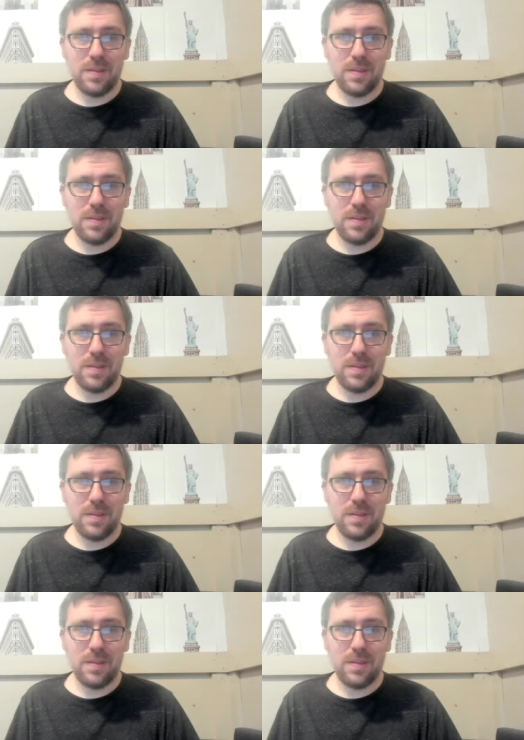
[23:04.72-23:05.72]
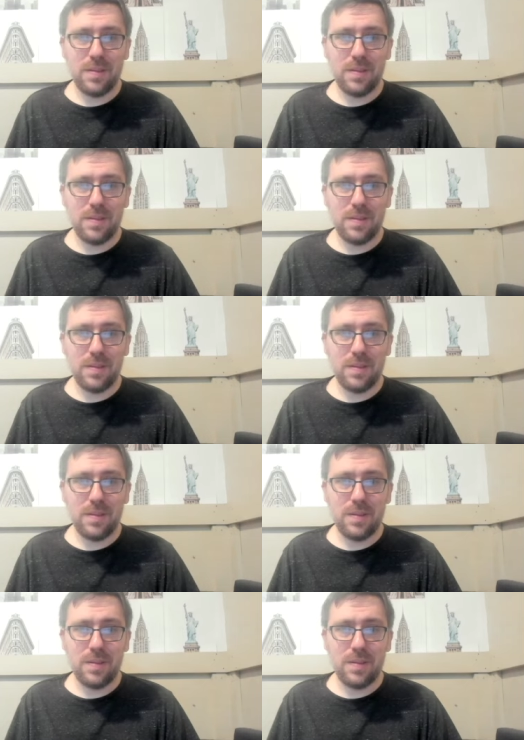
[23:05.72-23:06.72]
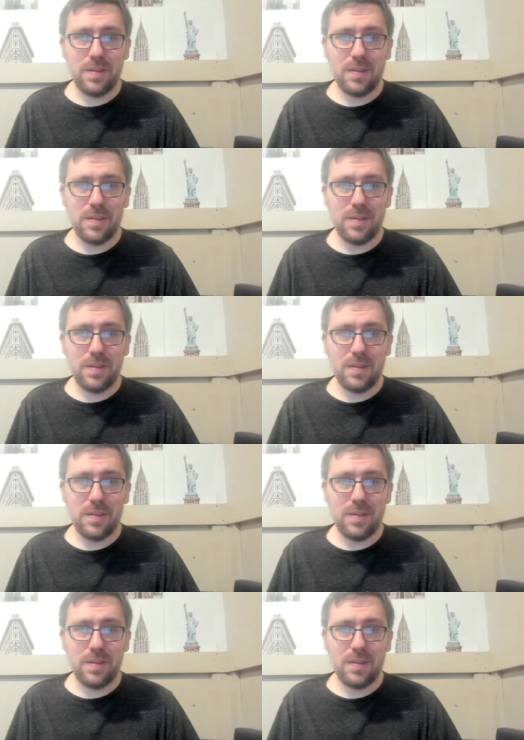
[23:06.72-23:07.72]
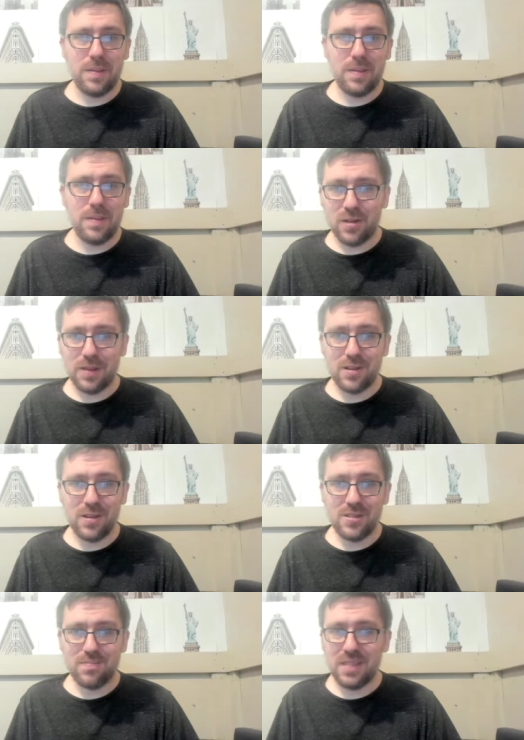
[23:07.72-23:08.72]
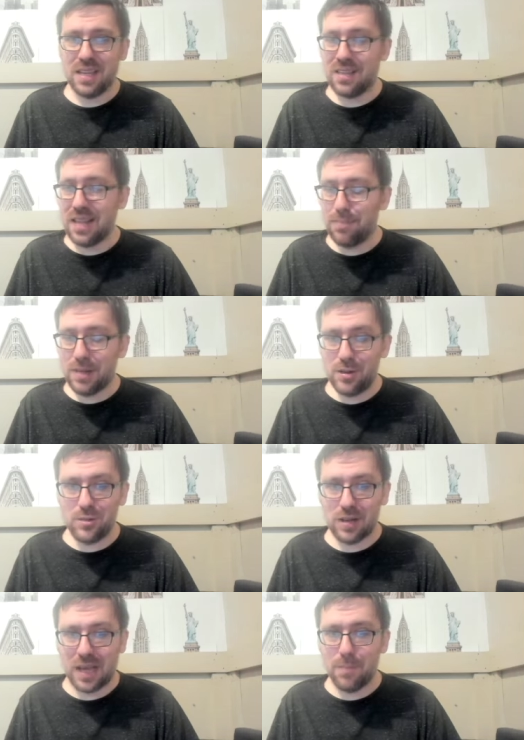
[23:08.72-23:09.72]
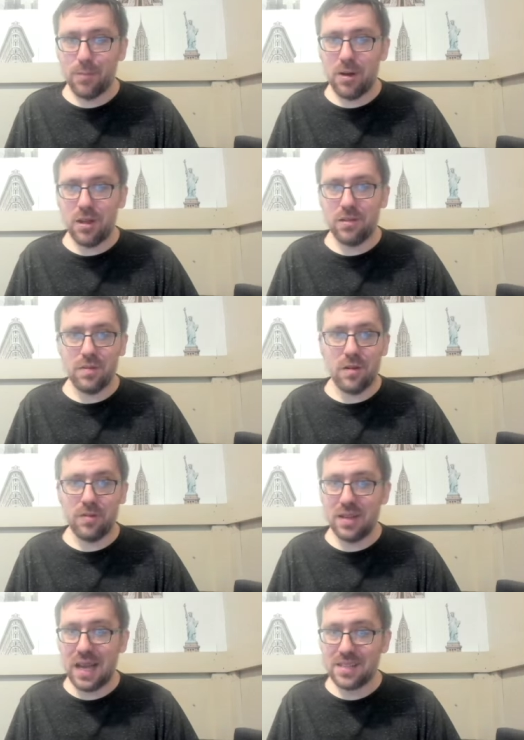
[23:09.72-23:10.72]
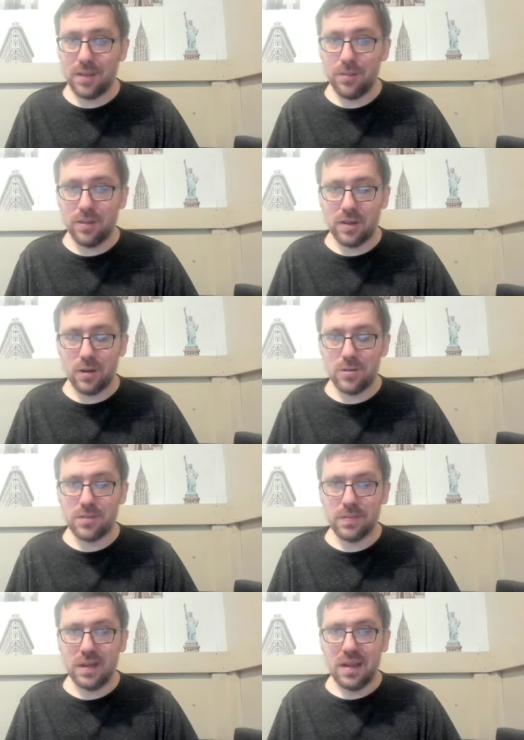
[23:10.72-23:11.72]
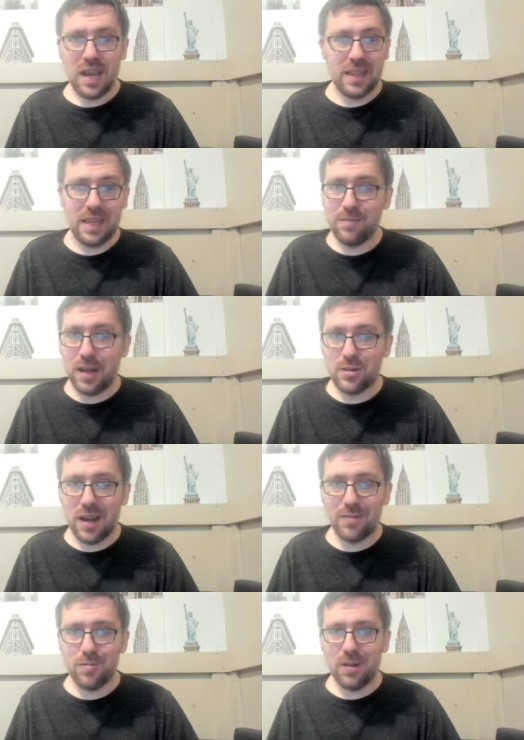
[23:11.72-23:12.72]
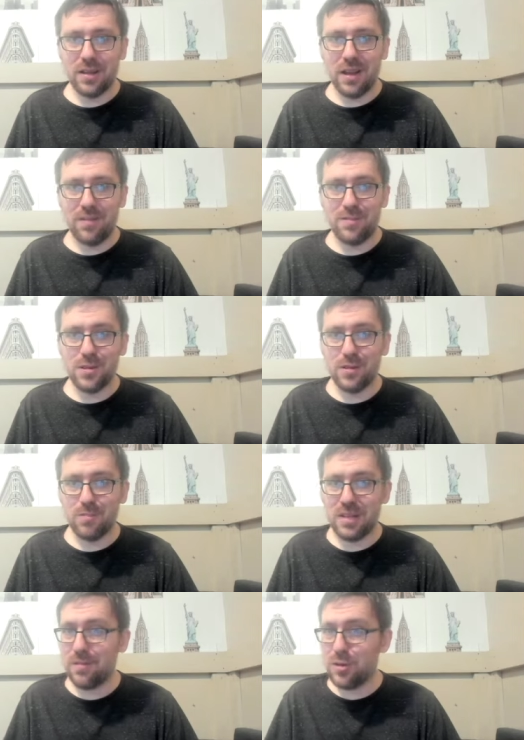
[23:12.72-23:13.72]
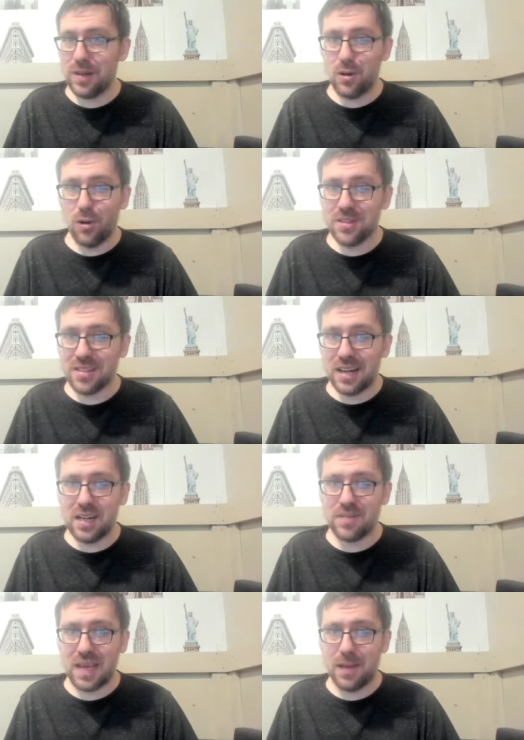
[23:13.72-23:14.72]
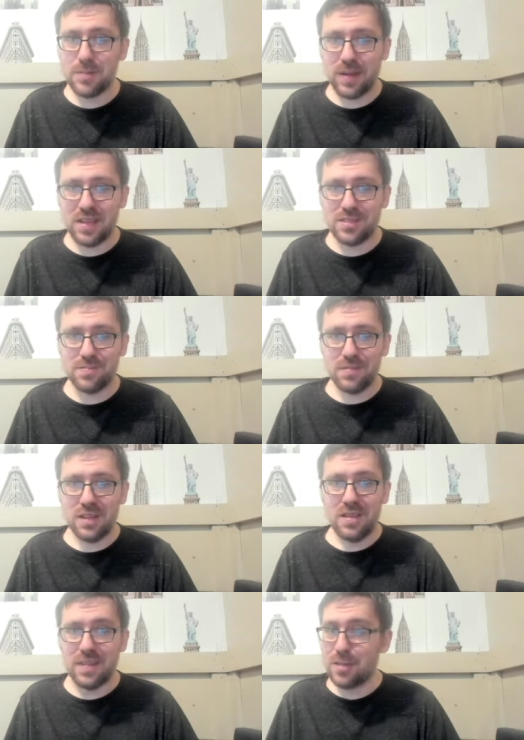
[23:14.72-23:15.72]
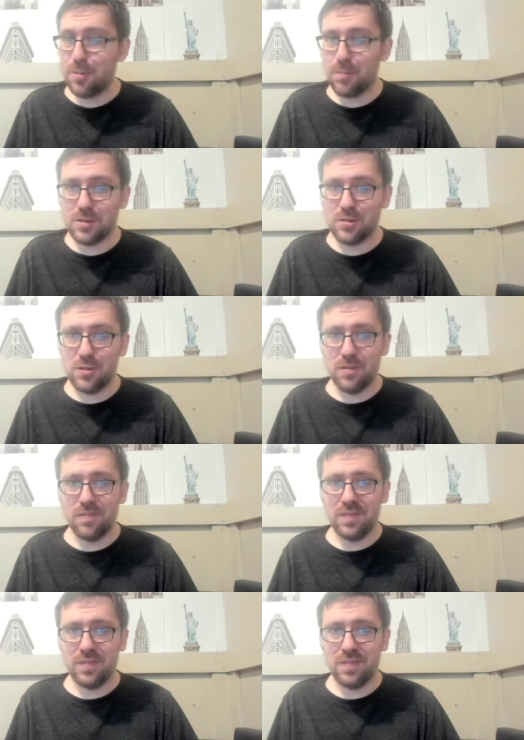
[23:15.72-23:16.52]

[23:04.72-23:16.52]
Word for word: And, you know, people talking about the offseason, unfortunately, they were kind of set up for failure because they'd not managed their cap well over the last couple of years and they have not drafted well enough. So when you have too many holes and not enough cap space, that's what brings doom.